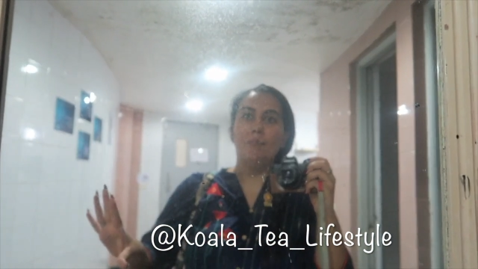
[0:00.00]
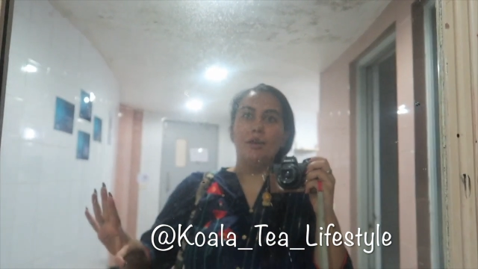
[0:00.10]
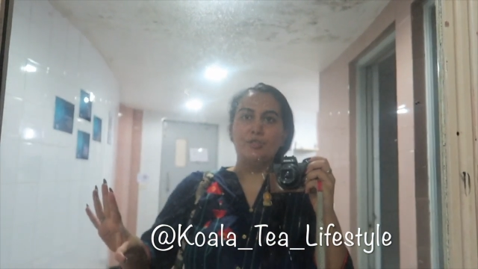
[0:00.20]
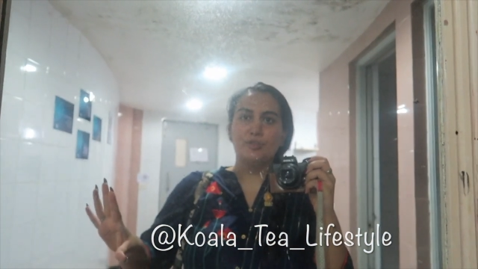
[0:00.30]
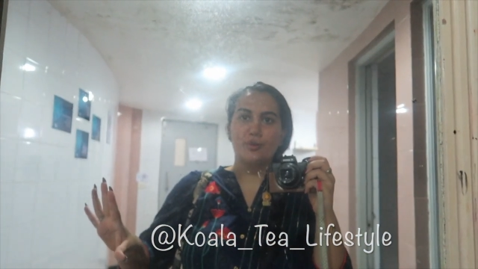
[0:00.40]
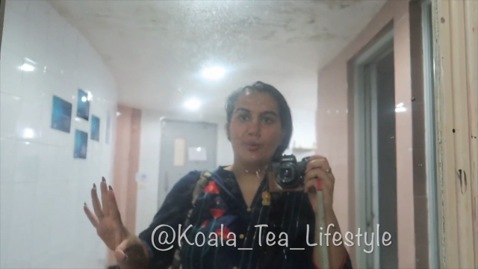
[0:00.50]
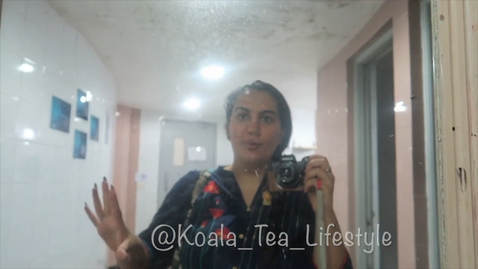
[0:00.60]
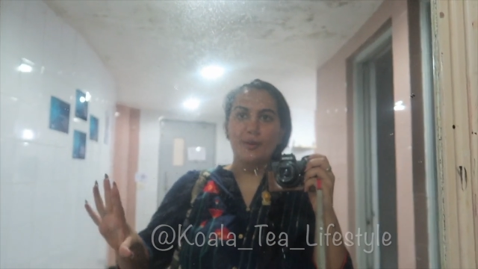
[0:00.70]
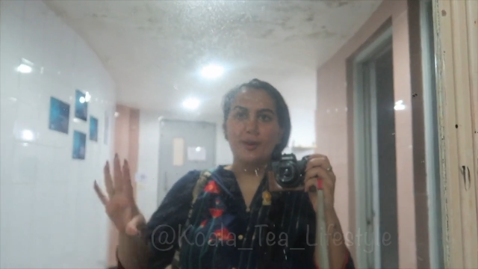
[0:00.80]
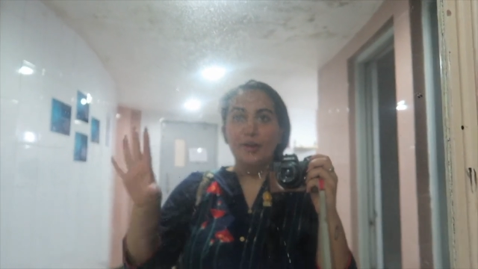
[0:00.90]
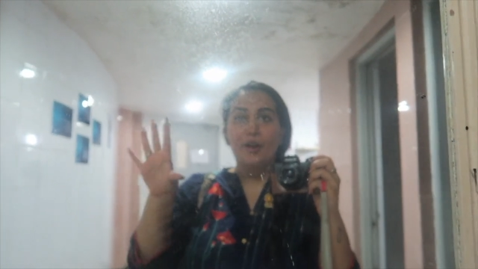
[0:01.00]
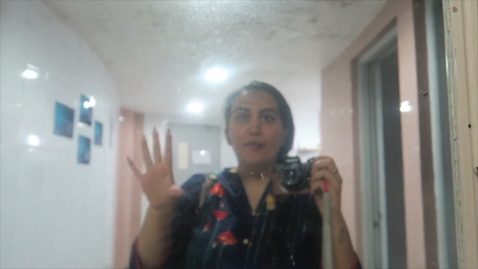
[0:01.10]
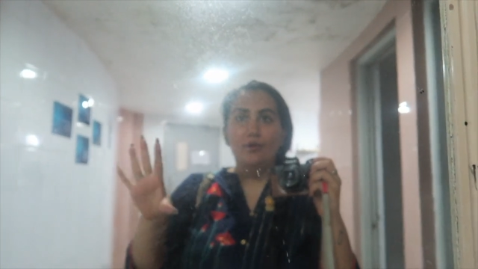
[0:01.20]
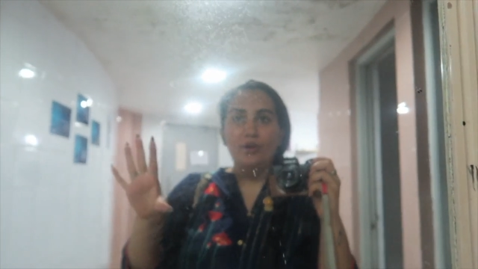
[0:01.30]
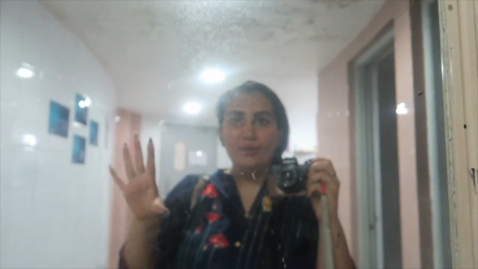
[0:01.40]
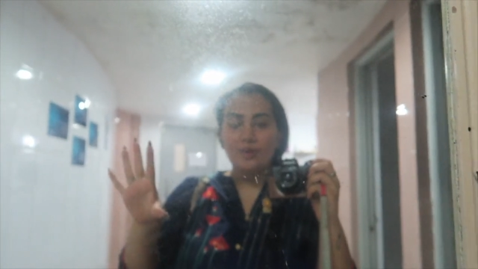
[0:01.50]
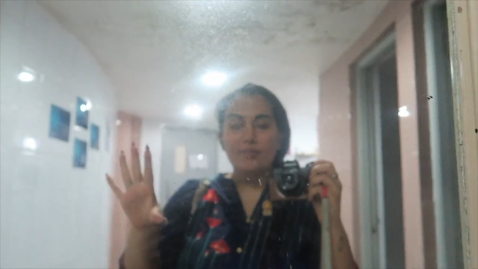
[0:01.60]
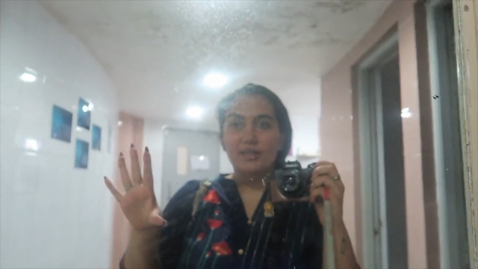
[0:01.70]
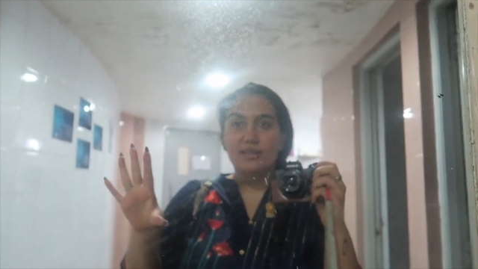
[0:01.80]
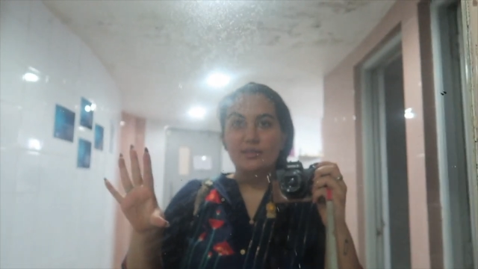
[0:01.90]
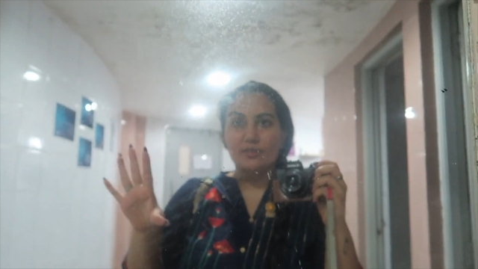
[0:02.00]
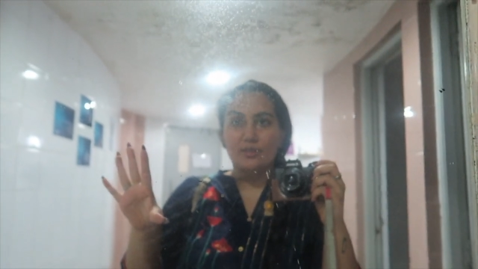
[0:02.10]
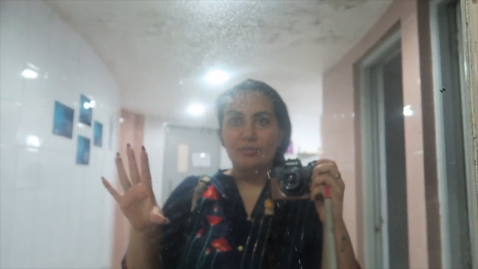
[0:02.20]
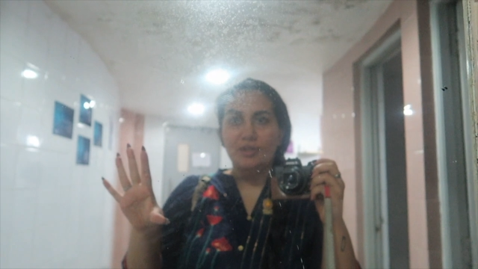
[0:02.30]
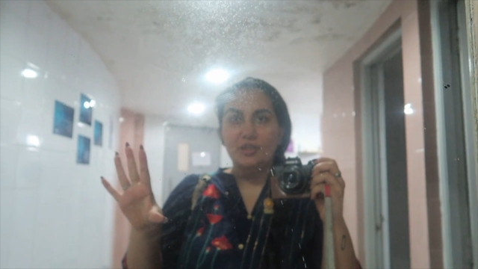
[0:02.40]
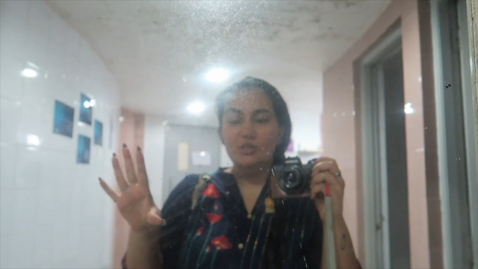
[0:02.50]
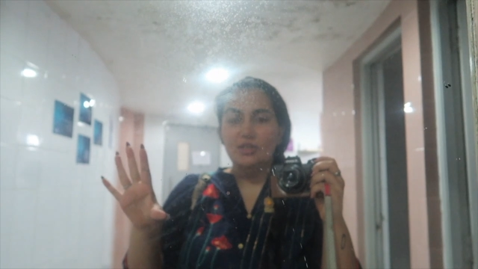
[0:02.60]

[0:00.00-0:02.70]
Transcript: my Instagram will be here. Follow me on my Instagram page,